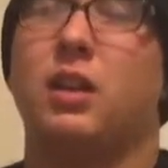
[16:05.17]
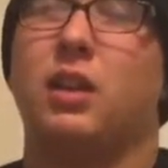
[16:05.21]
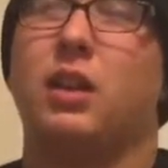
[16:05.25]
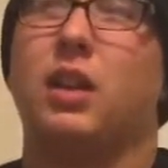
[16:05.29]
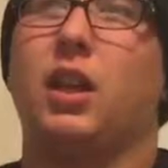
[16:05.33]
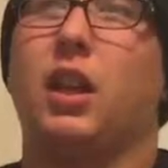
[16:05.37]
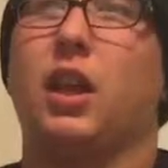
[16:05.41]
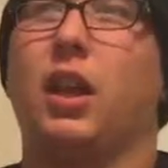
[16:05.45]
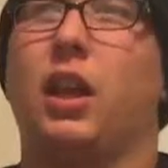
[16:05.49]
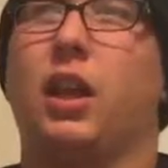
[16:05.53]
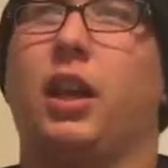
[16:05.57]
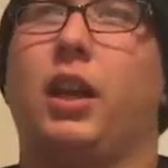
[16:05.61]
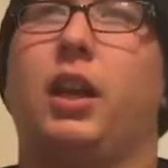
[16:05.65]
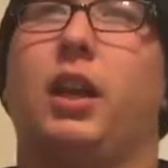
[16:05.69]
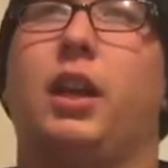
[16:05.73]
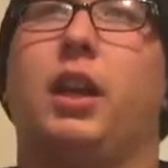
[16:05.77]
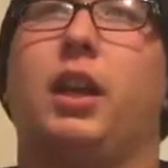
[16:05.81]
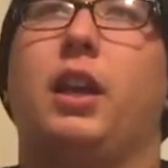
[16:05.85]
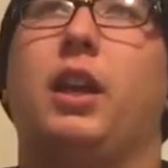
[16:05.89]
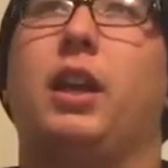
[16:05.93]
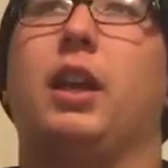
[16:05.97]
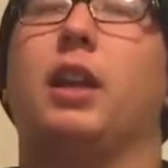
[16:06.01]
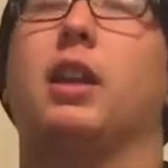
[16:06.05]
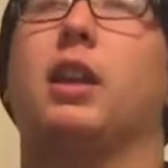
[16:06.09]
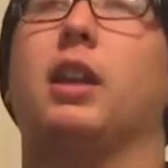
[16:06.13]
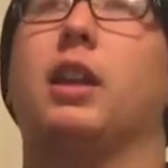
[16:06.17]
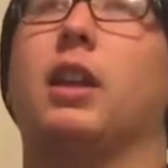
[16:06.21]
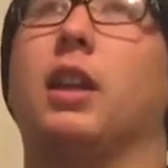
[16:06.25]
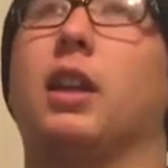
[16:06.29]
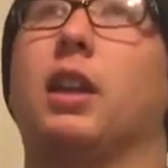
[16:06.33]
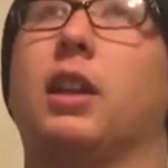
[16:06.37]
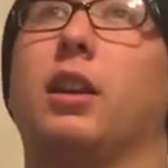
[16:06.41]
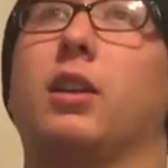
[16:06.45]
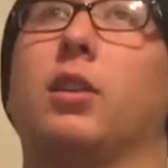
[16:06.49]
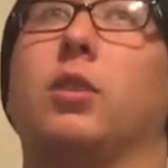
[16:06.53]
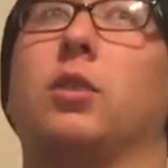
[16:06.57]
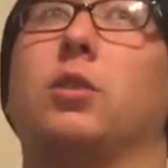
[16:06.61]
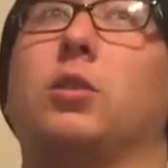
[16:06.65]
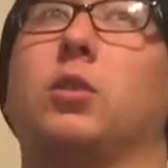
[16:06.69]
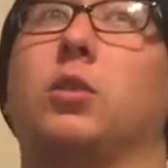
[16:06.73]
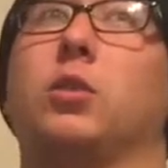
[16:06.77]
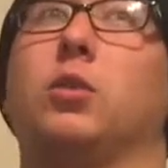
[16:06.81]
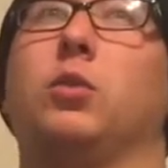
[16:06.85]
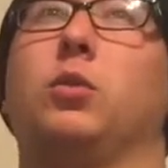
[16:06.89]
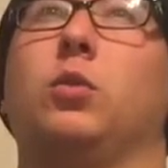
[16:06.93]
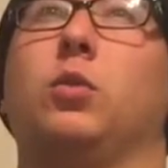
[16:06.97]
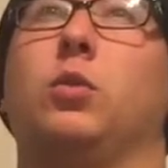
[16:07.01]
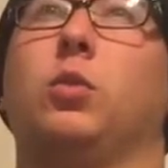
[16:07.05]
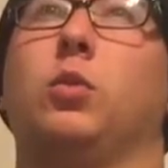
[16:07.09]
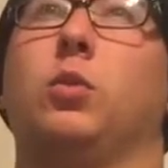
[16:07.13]
Okay. And then I go
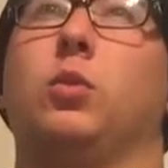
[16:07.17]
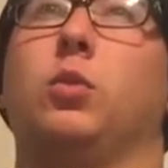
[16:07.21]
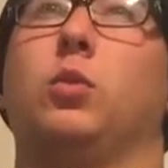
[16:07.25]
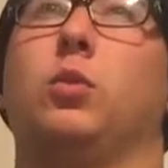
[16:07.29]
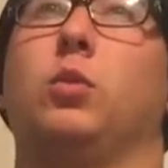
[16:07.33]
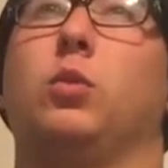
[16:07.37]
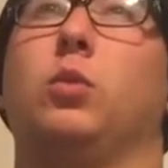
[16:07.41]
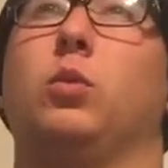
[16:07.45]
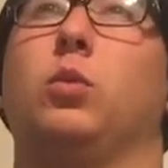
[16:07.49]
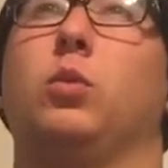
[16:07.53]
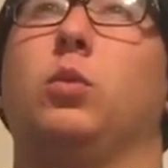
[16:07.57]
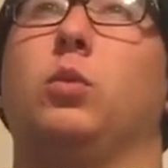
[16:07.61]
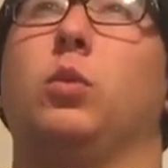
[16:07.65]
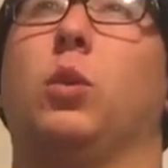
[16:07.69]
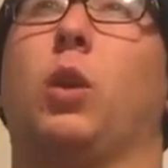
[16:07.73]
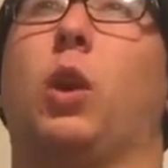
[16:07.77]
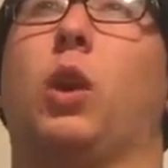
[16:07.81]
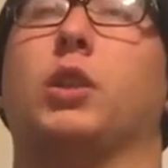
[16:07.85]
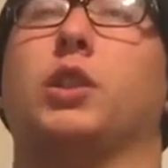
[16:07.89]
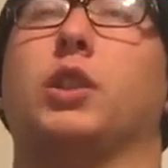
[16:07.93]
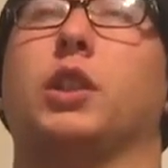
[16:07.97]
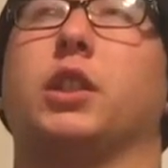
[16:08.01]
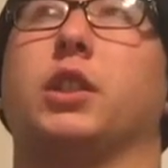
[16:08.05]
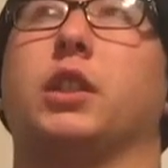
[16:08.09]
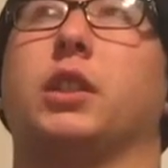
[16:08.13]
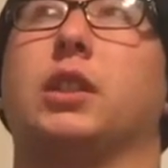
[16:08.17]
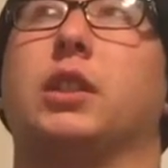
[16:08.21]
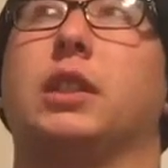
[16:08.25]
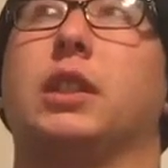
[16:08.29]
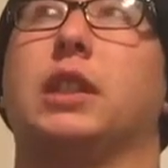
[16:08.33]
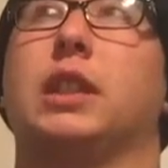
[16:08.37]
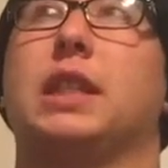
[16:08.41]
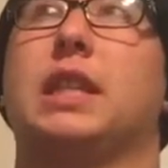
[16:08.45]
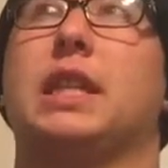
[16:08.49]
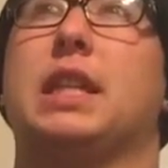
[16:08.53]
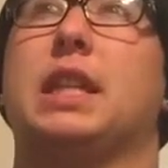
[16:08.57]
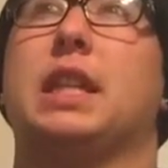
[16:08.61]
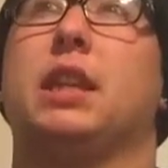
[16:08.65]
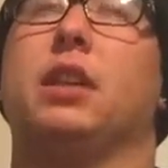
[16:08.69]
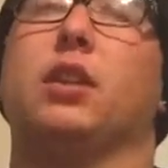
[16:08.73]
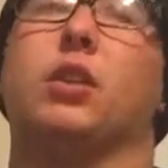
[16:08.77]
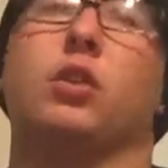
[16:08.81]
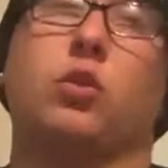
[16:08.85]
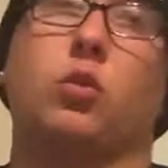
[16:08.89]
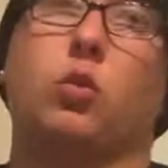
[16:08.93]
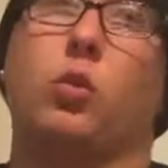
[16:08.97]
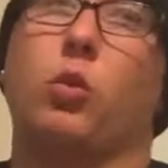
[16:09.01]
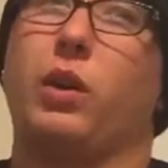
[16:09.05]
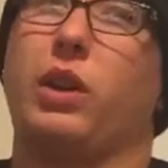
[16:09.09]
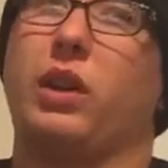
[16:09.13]
to Washington, D.C. the
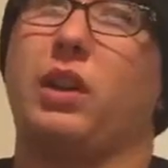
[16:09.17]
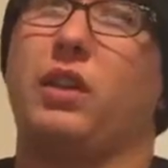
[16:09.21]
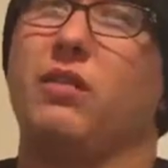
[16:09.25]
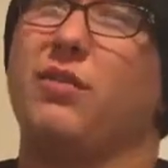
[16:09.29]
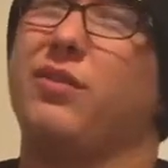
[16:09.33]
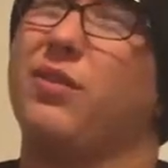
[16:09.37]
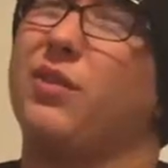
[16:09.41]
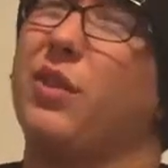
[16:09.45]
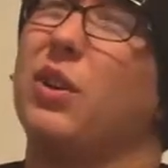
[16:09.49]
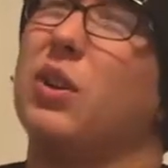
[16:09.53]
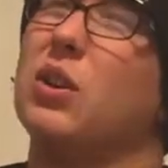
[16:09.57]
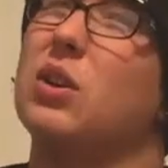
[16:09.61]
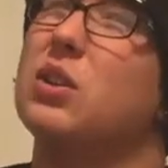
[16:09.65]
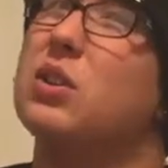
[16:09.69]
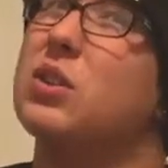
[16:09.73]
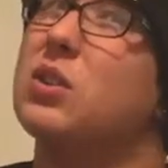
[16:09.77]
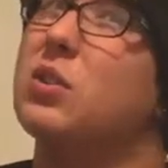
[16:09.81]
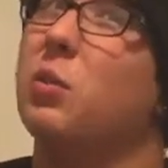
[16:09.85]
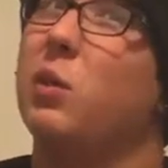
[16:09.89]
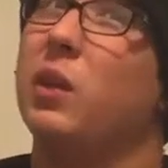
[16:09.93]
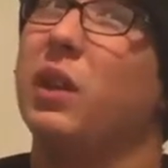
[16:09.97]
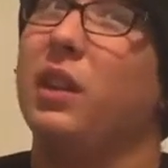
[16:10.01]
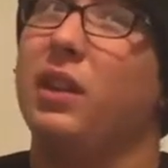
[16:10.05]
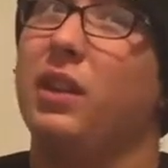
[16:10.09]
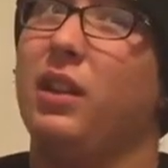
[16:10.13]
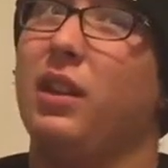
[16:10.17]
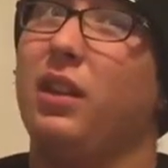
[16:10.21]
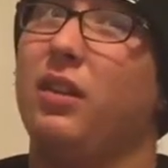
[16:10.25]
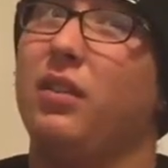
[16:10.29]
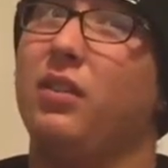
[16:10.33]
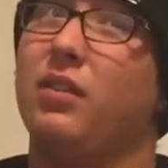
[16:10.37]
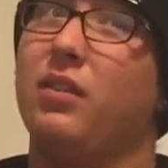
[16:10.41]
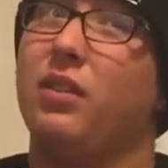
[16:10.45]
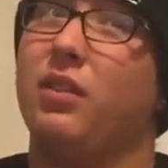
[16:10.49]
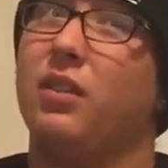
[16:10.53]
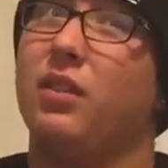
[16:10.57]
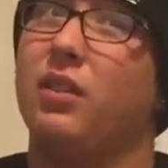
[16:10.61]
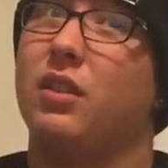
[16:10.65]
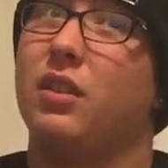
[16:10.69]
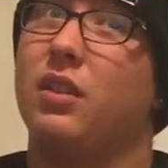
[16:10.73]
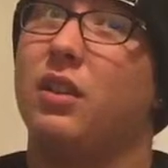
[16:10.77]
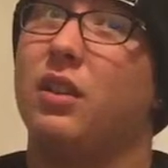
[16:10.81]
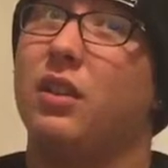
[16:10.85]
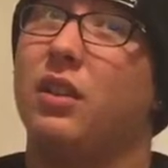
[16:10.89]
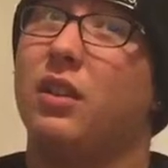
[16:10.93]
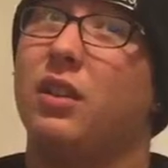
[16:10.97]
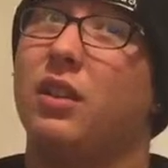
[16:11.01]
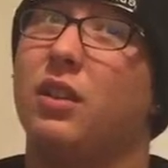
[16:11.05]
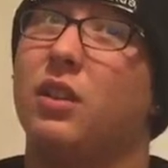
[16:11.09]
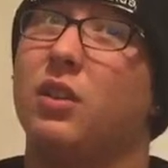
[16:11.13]
21st we leave.
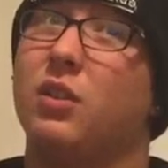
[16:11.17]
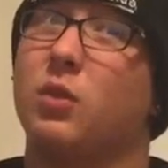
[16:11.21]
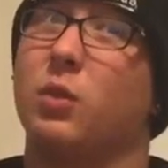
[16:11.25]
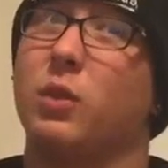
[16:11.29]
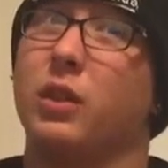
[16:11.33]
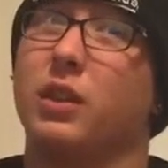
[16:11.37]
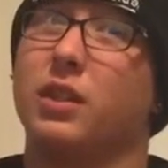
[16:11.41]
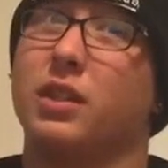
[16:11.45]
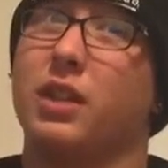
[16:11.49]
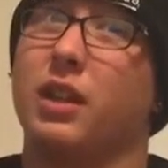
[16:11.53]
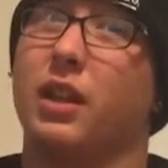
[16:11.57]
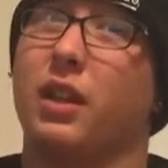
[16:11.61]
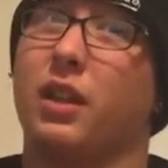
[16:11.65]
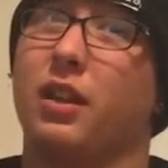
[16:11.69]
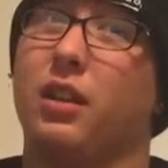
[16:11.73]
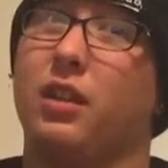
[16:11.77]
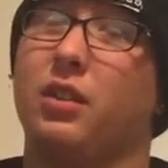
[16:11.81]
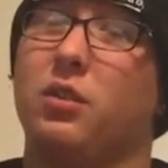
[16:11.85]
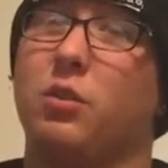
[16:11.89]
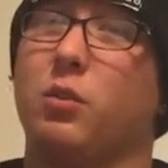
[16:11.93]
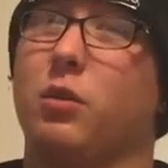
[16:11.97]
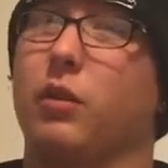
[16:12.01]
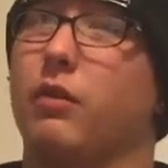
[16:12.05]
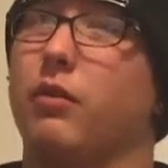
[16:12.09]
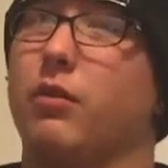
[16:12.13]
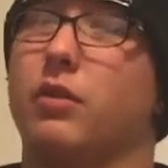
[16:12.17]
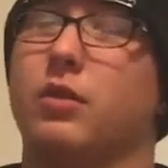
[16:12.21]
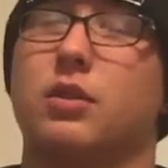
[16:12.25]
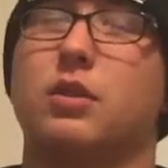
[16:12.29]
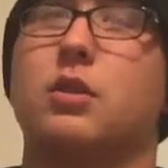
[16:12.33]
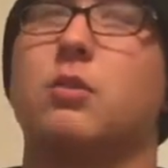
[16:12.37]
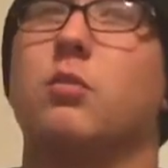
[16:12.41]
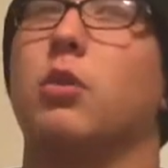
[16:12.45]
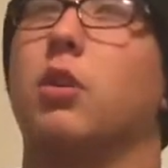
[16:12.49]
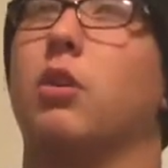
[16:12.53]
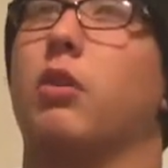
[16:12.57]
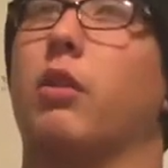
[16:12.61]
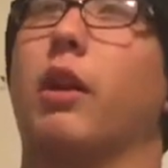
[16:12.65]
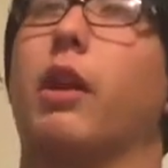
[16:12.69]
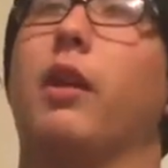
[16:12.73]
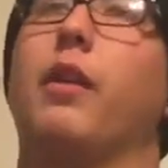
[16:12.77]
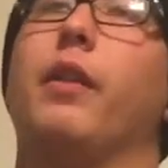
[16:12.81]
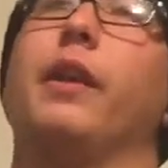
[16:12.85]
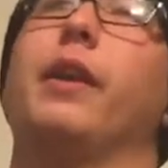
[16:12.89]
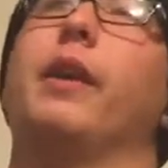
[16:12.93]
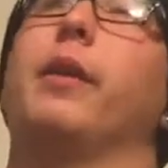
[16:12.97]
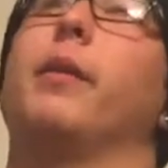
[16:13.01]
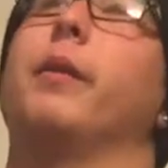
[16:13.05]
22nd, 21st, somewhere around there